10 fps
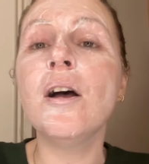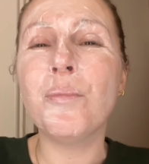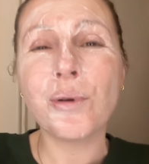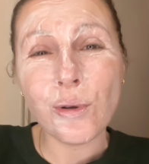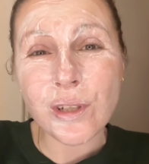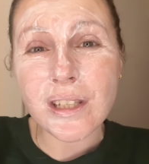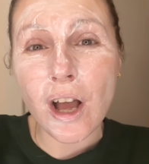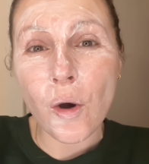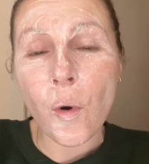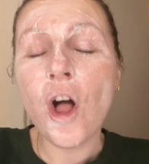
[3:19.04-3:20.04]
but
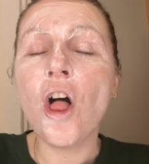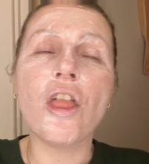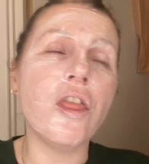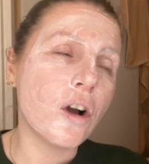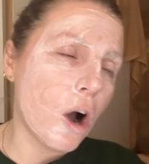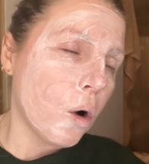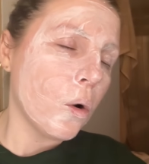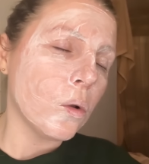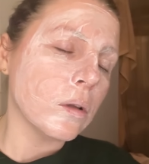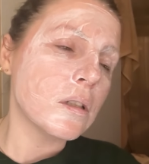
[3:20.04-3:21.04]
also the
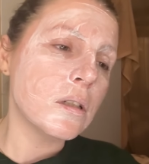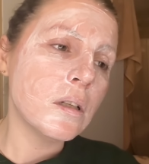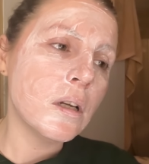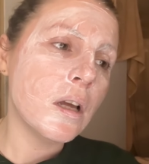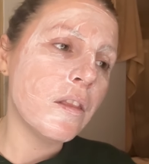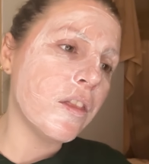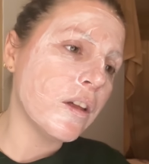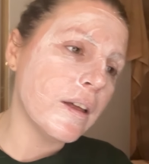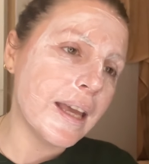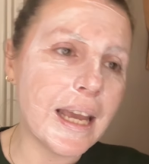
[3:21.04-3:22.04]
cold,
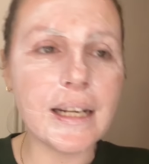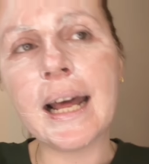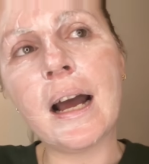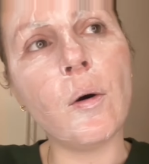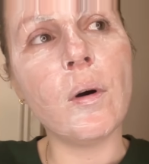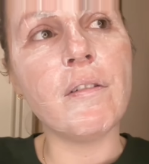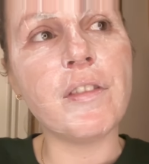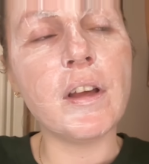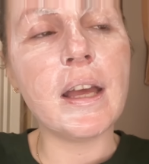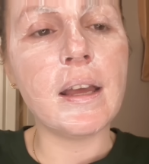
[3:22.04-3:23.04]
the in and out of
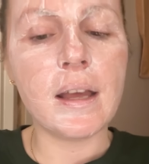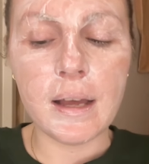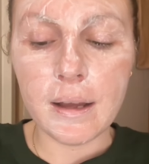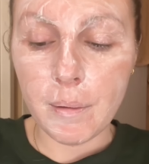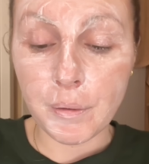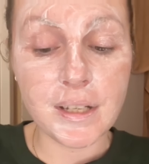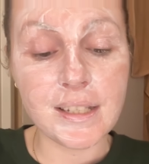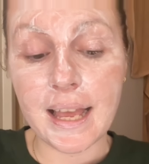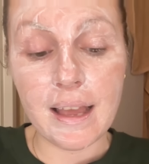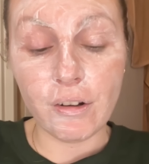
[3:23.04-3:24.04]
the I was going to
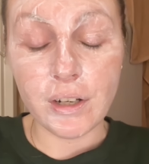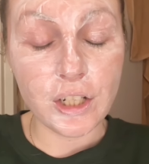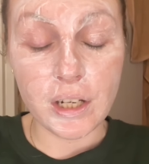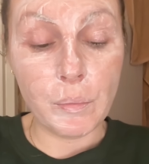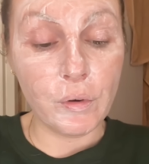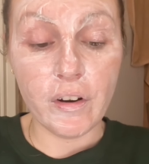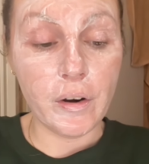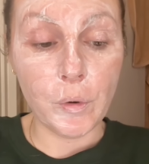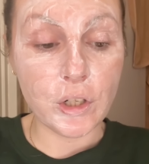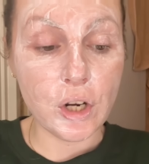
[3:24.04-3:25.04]
say air conditioning, but very
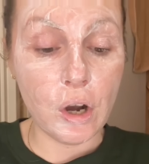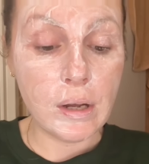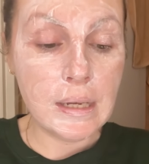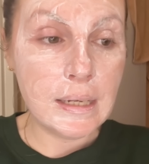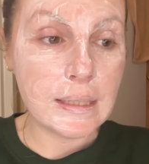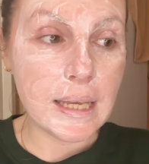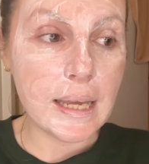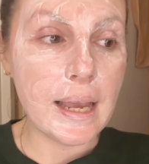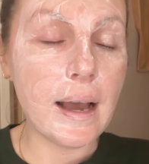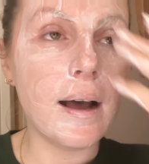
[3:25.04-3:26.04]
much not,
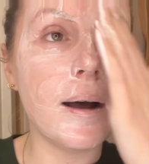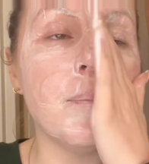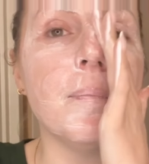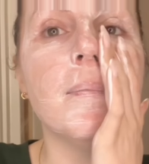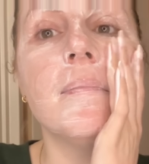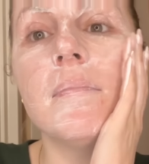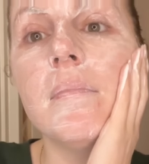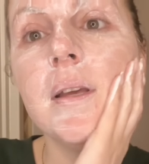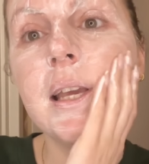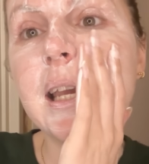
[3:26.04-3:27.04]
the
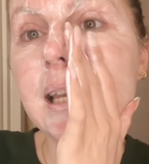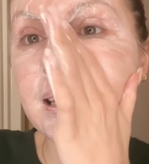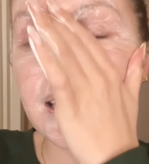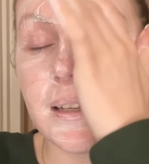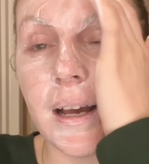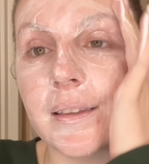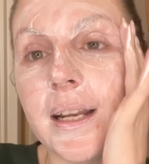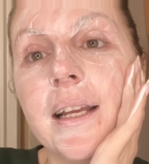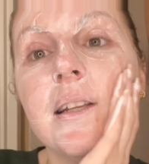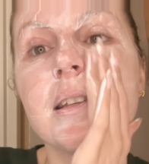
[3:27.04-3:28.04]
heat, and then
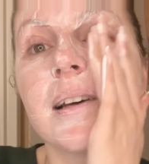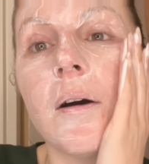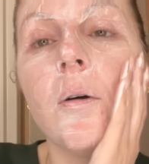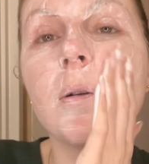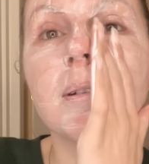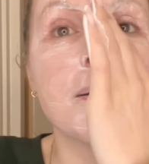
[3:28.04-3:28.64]
into the cold.